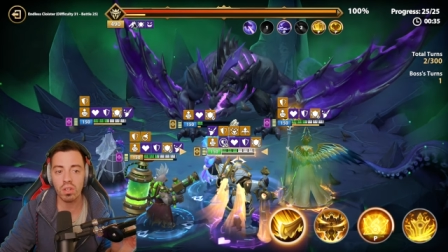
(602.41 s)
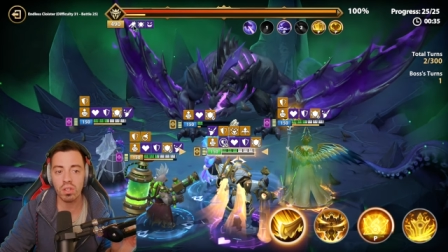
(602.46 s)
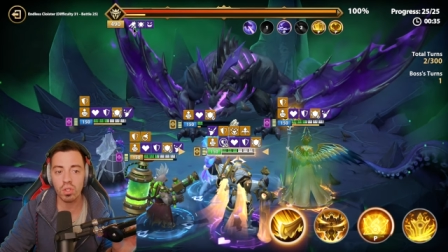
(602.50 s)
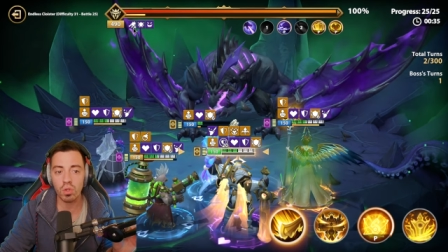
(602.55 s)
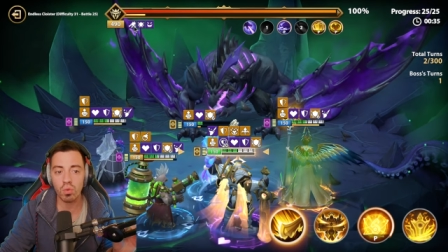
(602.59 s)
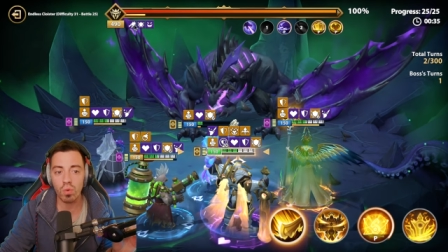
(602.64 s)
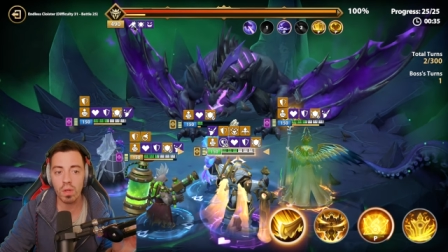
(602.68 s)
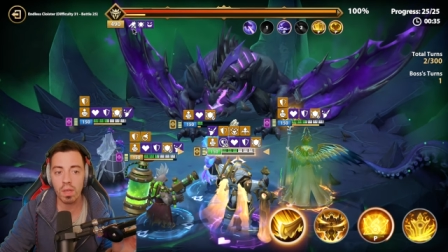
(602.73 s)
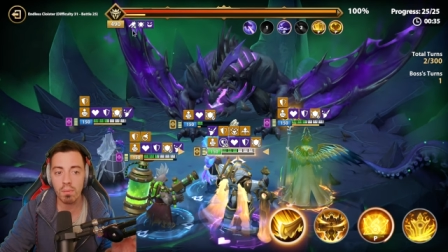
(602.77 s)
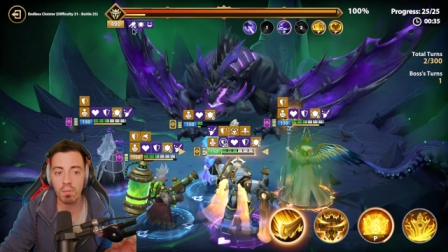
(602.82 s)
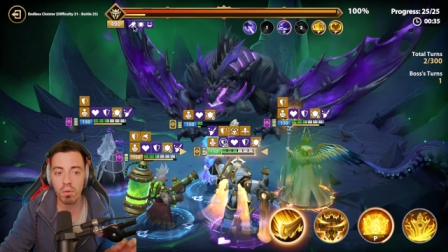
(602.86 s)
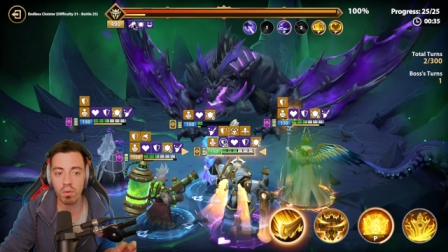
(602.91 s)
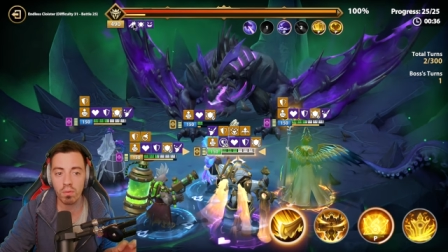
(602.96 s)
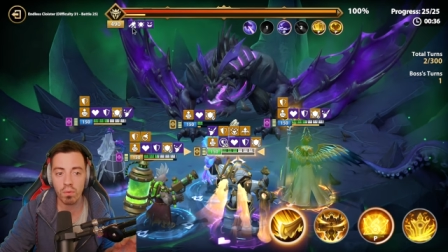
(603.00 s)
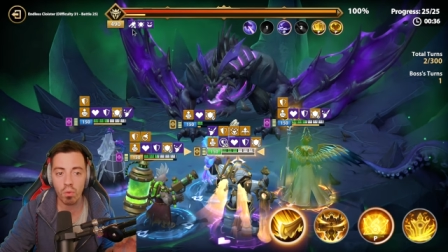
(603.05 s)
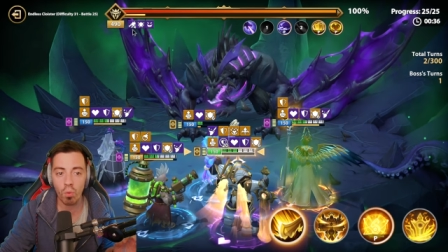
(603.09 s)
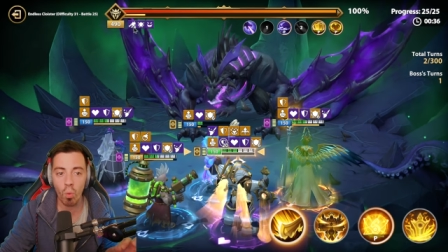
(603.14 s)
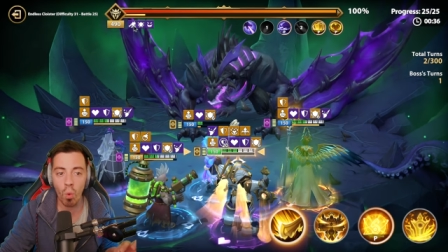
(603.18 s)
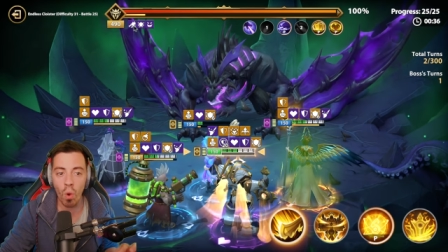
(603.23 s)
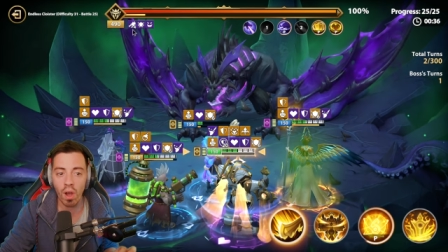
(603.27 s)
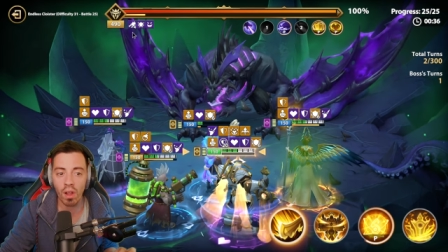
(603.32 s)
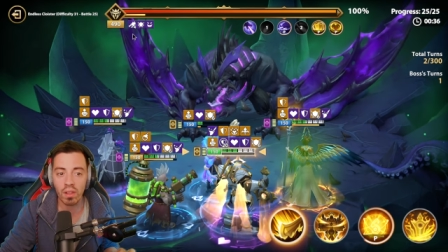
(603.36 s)
to remove
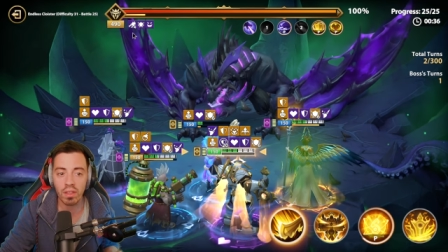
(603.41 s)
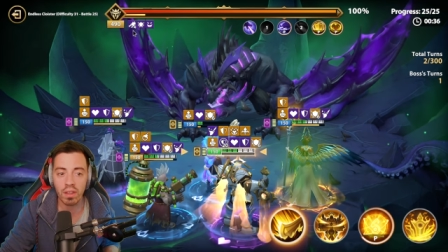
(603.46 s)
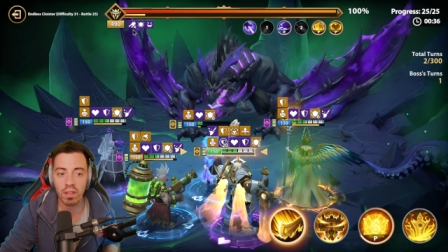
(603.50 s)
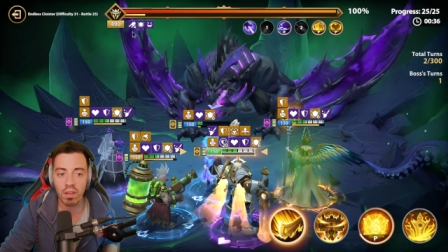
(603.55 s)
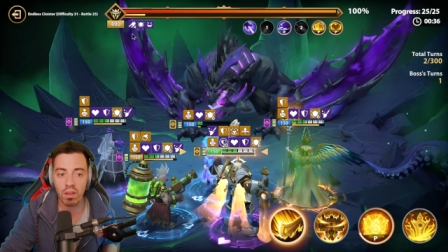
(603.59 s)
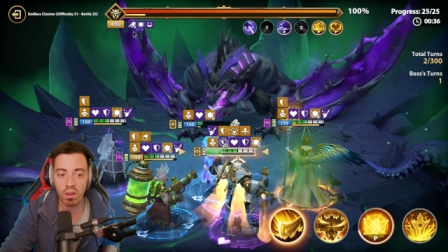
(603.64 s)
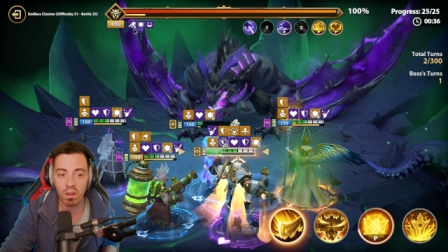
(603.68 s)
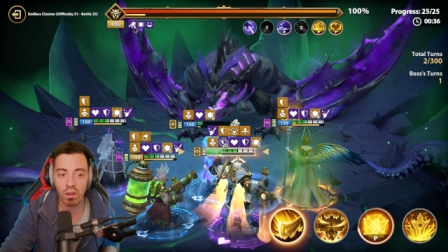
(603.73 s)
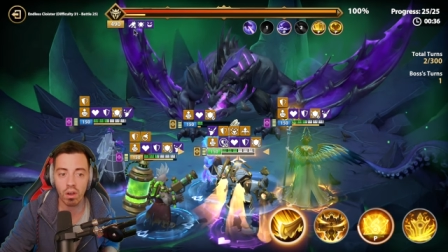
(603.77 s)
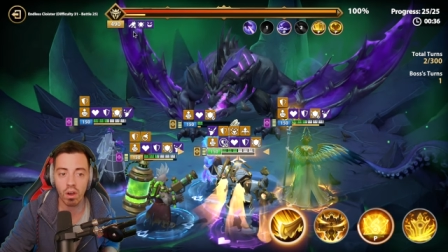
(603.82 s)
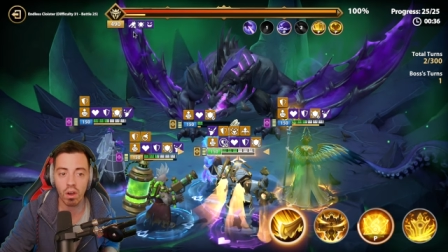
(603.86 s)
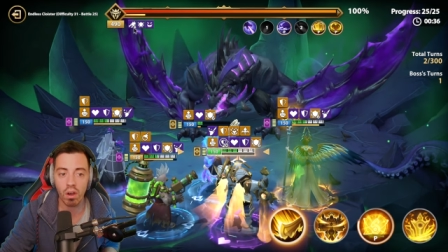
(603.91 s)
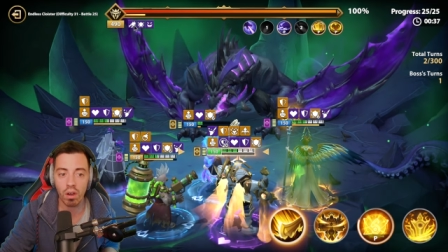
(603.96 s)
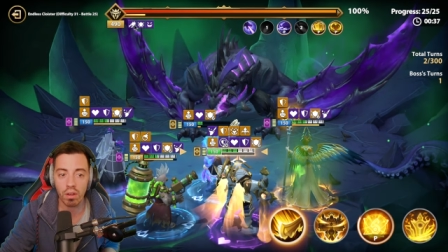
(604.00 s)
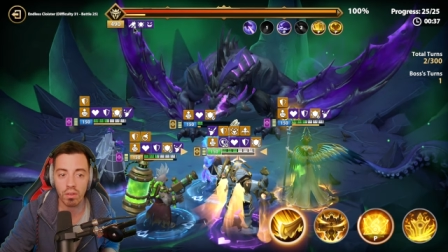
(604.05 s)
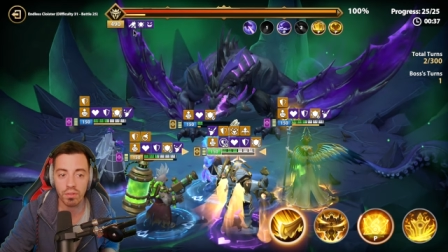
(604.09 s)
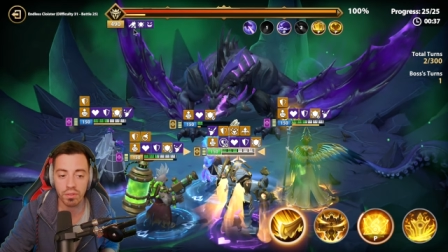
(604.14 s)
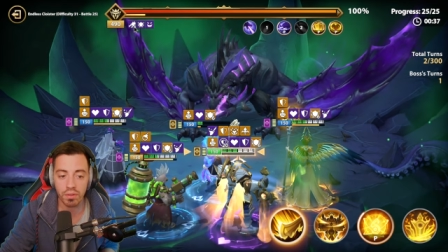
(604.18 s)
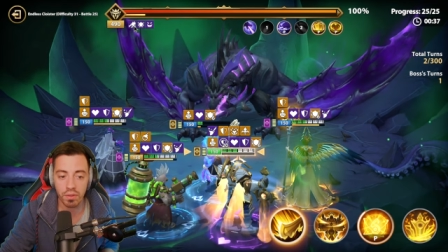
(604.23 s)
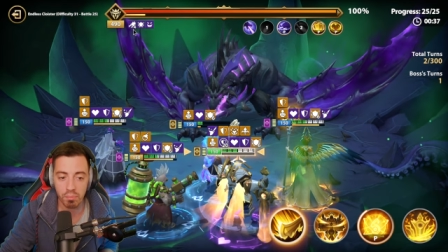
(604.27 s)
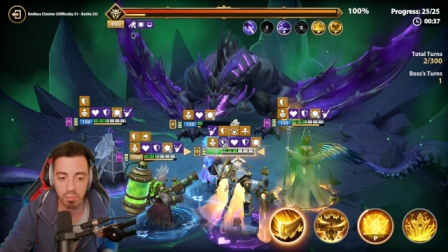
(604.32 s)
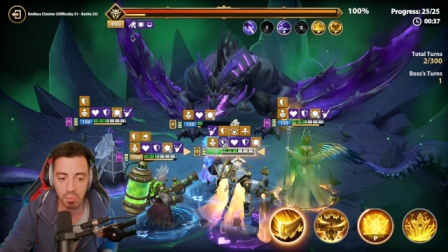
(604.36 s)
one layer
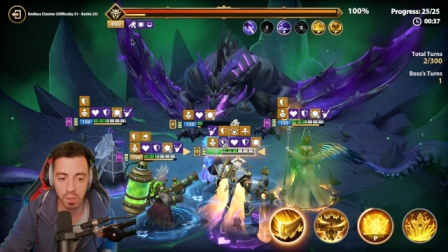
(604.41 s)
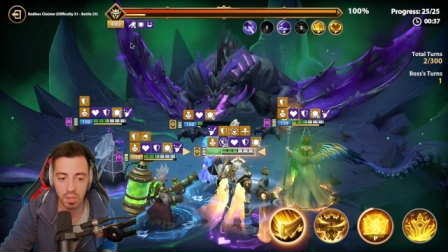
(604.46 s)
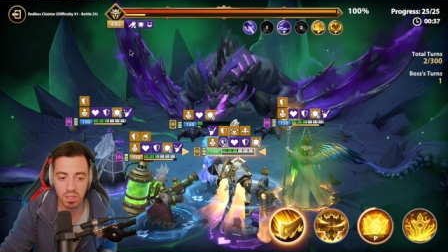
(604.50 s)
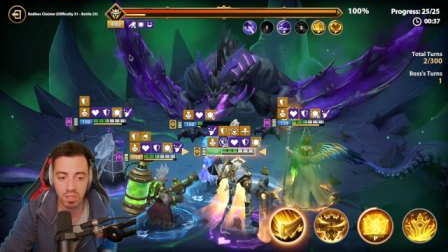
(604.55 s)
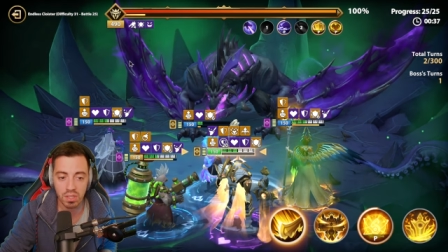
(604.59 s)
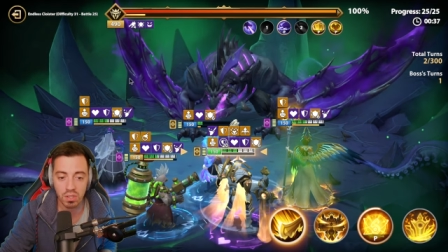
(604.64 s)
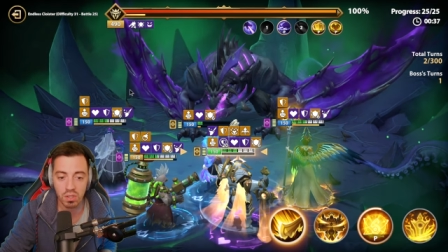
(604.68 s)
on the boss,